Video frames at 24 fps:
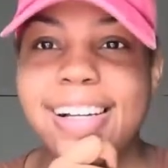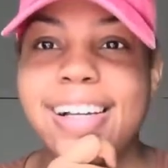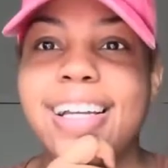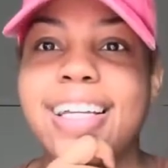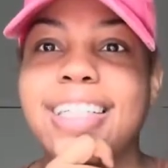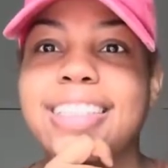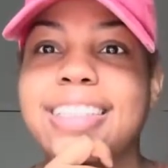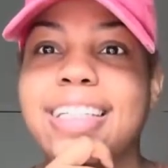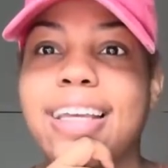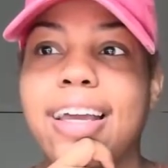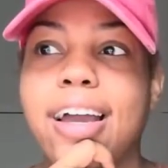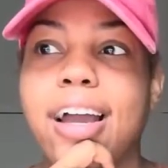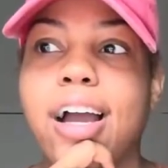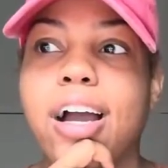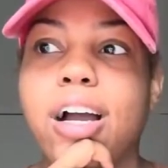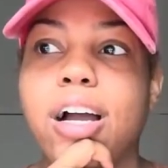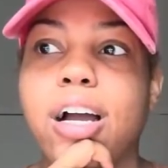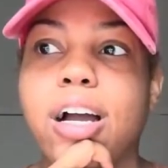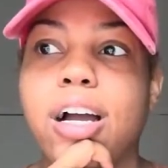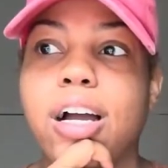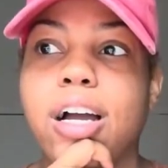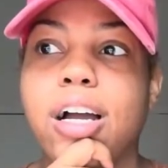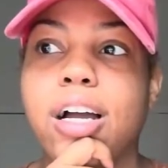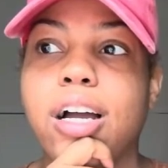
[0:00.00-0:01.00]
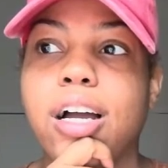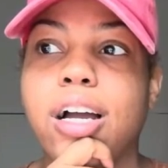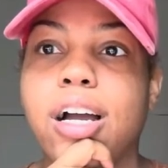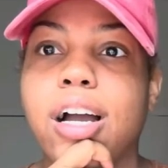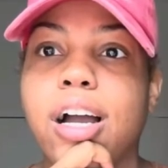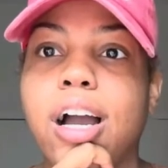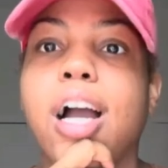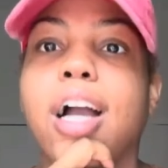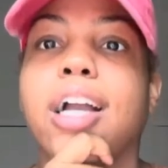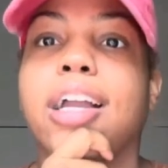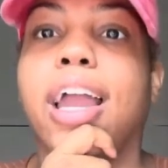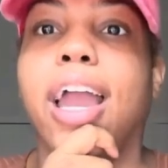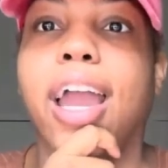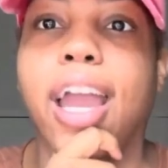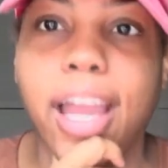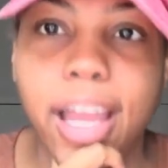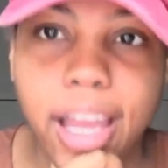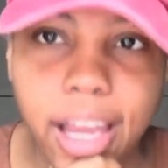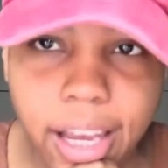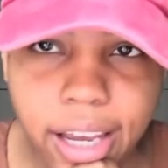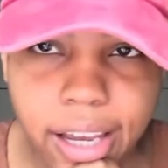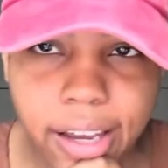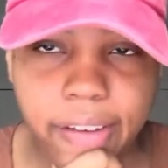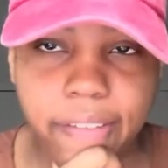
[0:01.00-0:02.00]
He said,
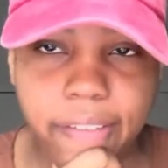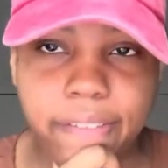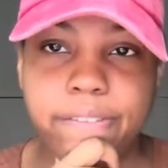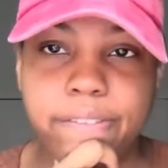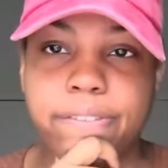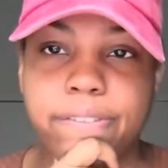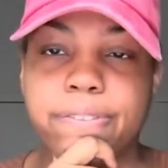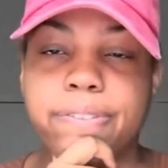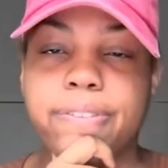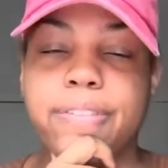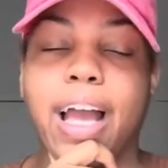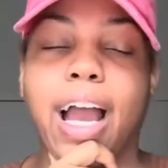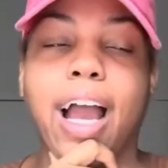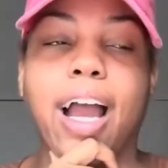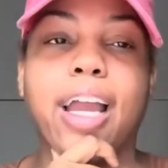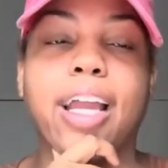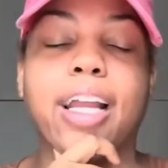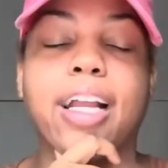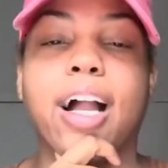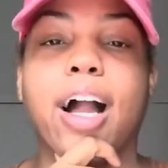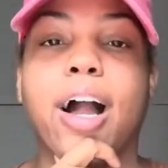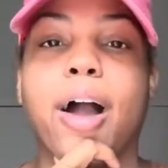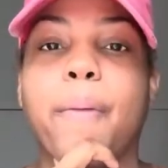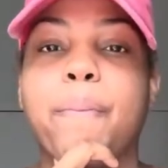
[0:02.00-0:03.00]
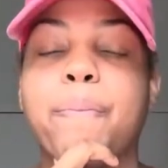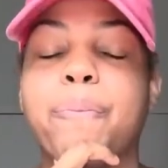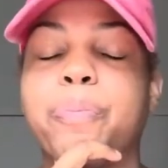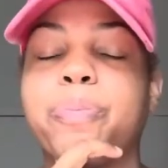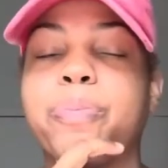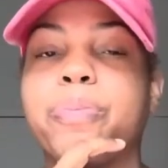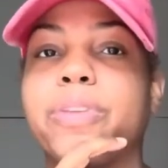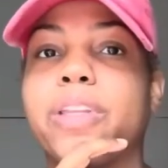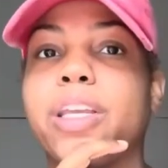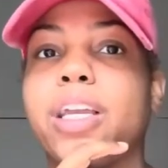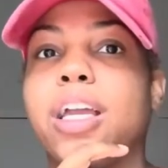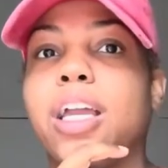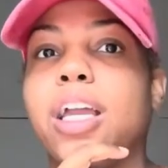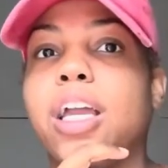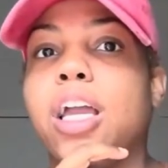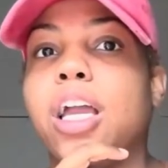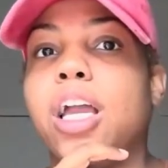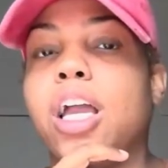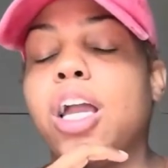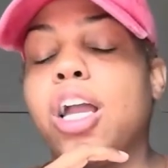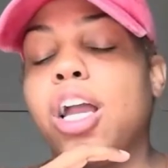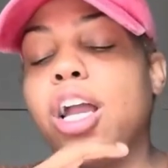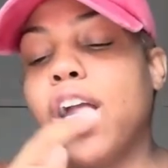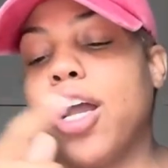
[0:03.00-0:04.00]
okay. I hang up.
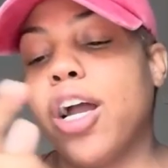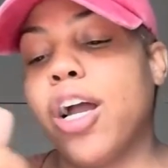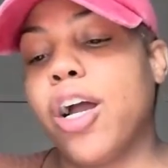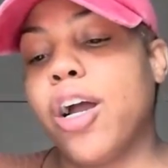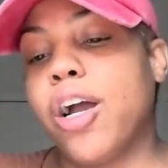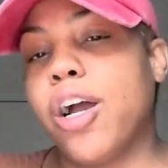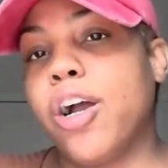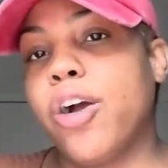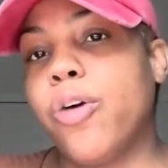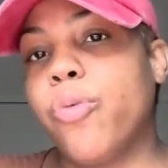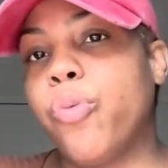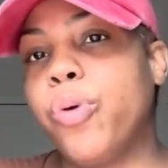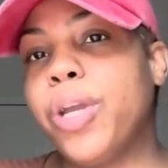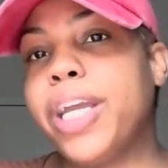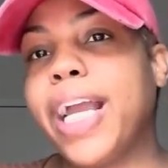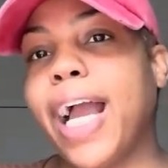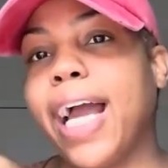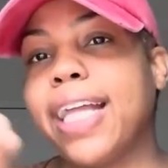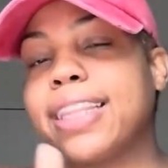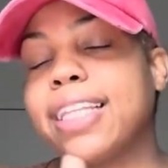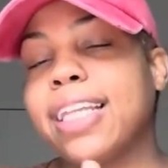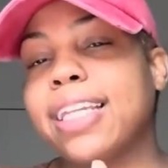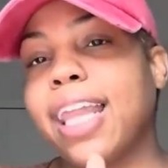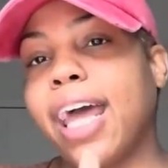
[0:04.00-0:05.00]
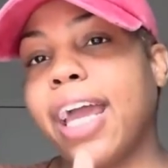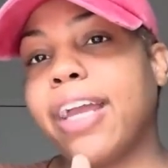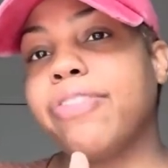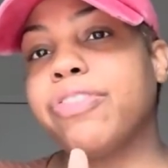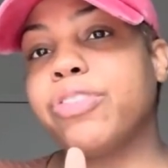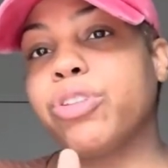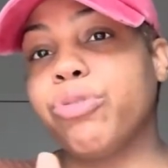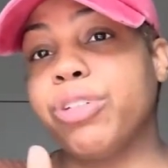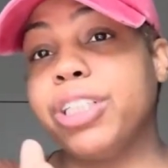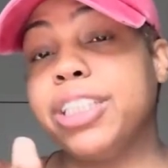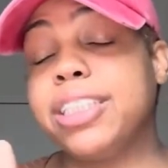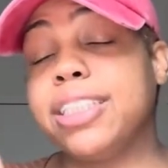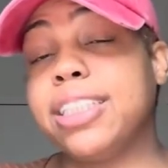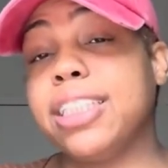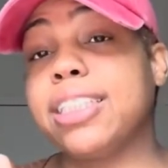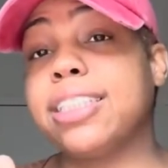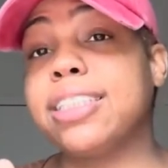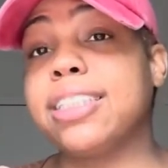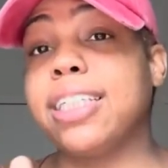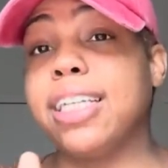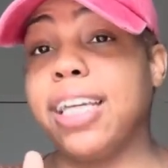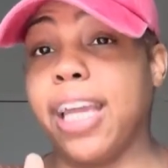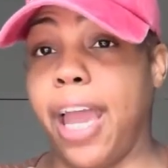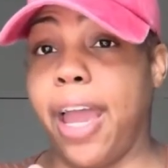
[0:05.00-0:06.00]
We got the Life
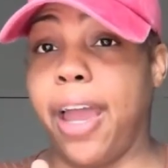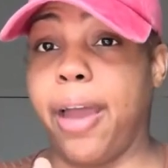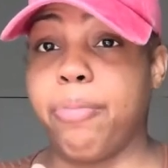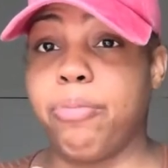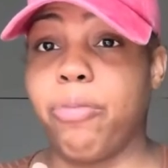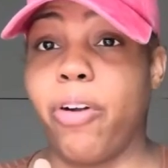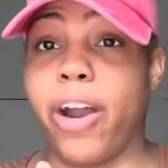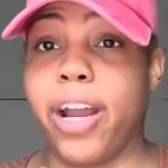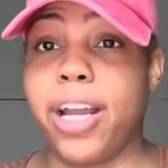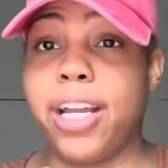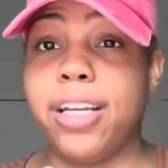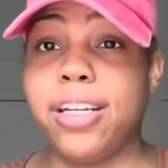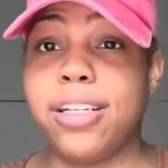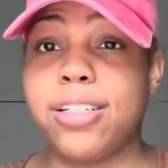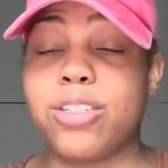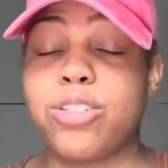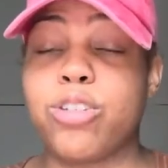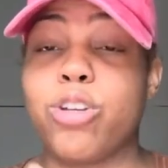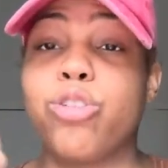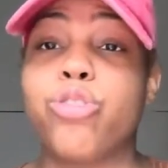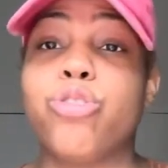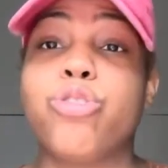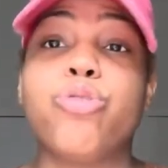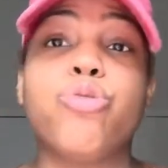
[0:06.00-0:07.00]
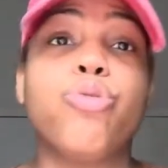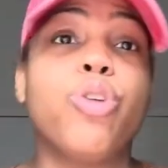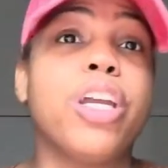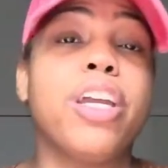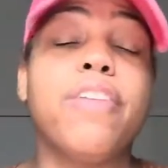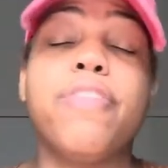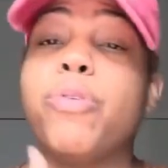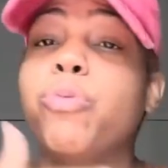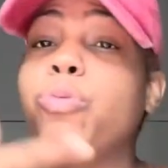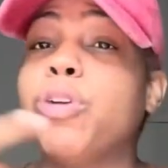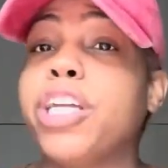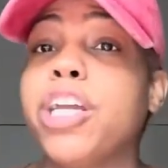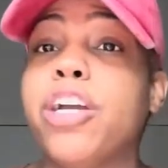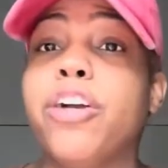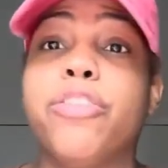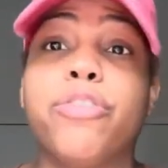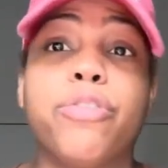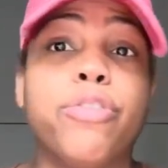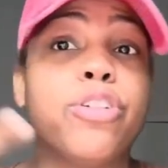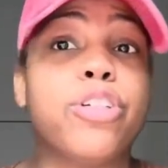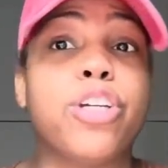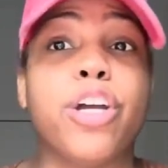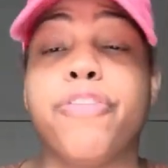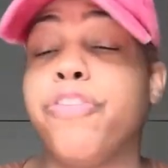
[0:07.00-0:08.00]
360 app, right? So even when
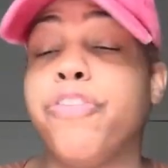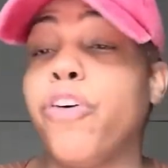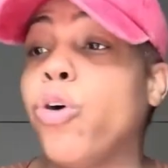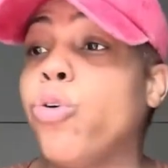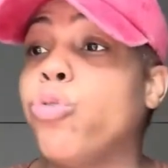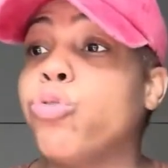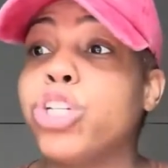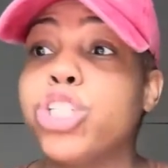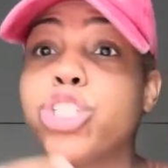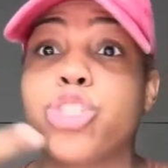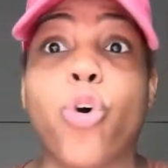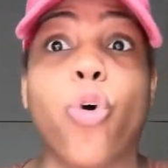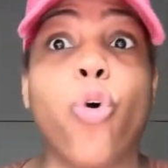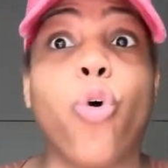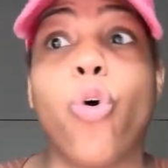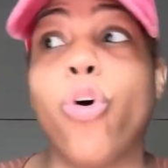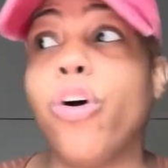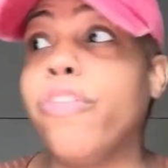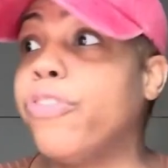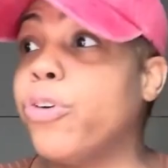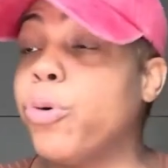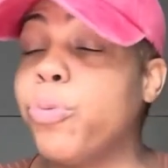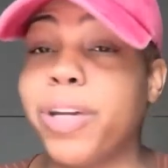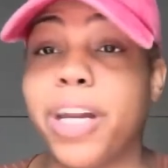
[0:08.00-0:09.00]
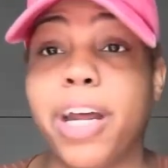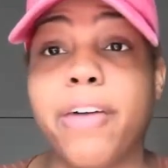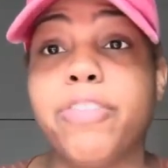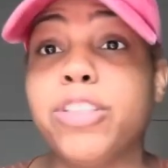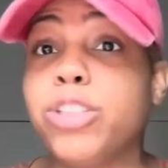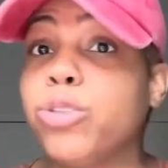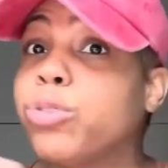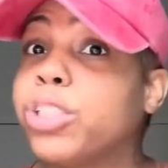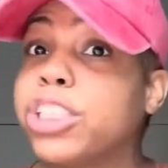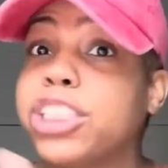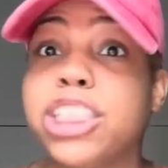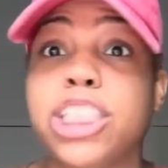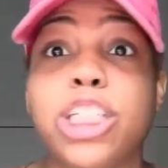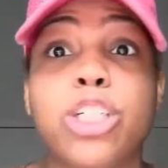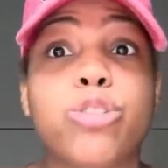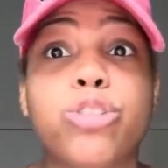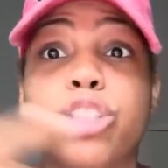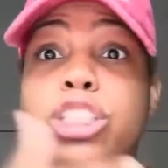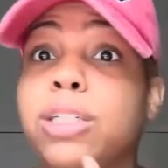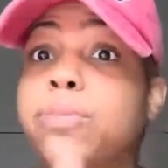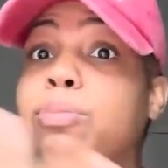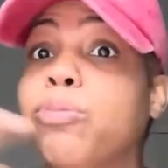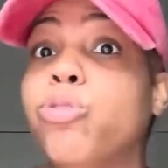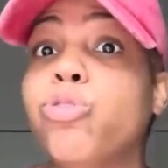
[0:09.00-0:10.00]
your phone is off or whatever, you can still
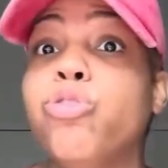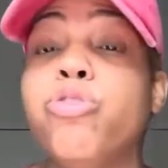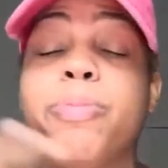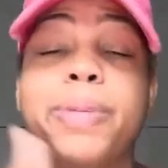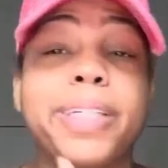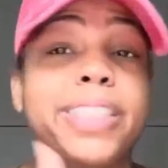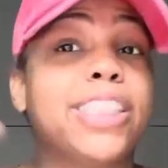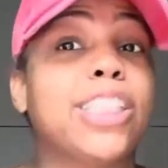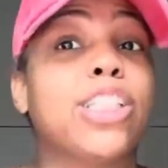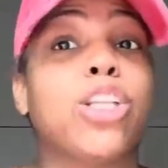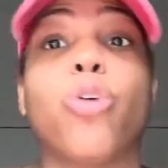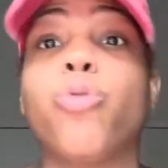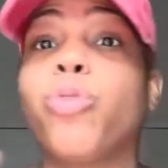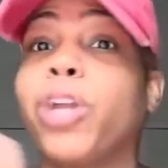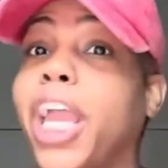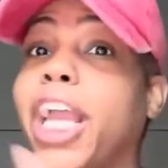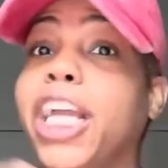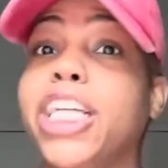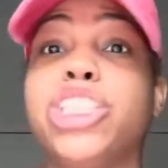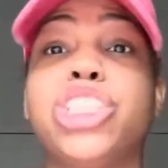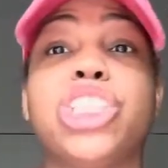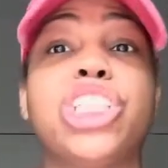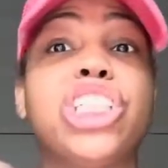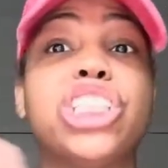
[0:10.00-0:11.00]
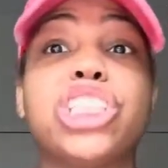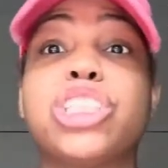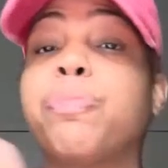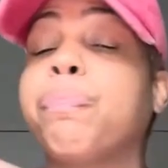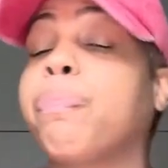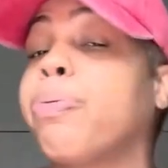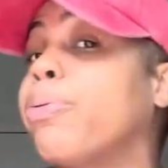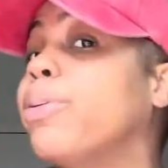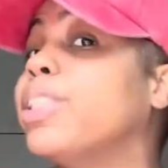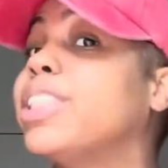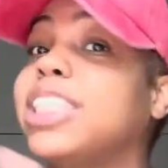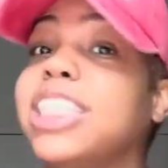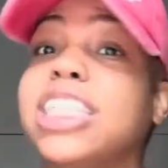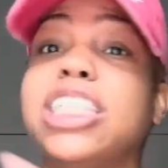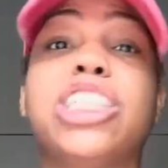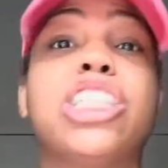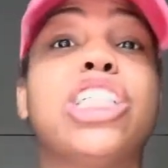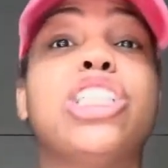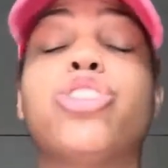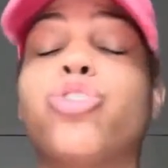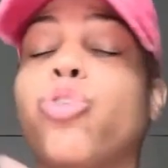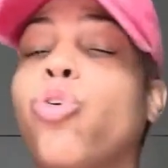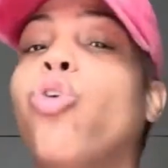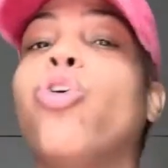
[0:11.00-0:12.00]
see movements, locations,
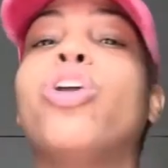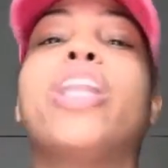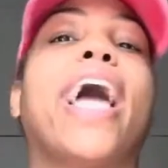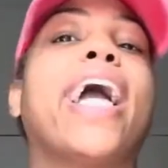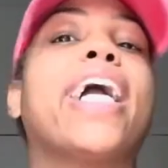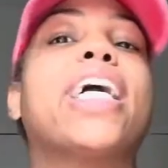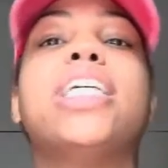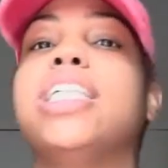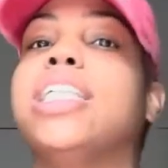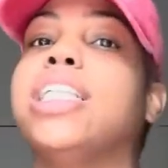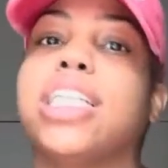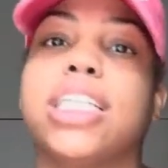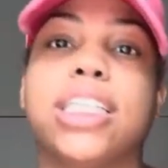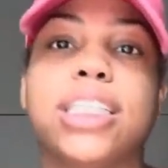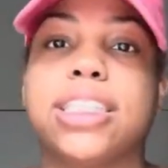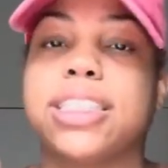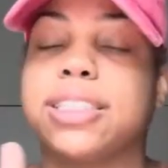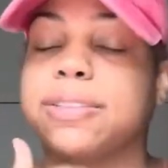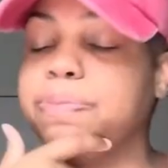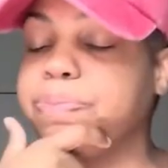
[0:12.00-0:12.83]
percentage, all that goodness.